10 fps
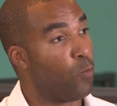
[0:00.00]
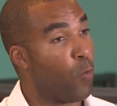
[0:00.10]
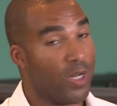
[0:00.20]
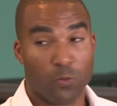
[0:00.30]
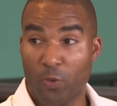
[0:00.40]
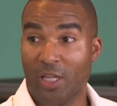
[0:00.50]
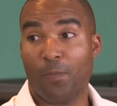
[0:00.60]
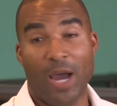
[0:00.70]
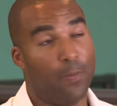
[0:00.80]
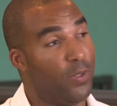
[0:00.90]
what's really
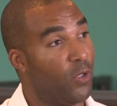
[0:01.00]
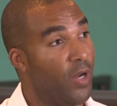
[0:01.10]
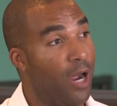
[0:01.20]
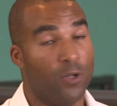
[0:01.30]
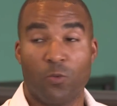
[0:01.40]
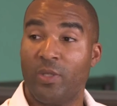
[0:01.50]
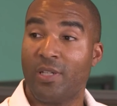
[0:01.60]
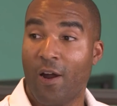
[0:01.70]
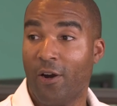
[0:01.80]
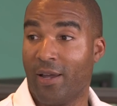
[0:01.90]
popular now is
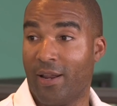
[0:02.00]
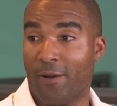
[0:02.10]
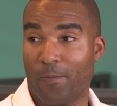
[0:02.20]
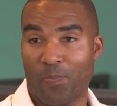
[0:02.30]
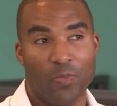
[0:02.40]
retargeting.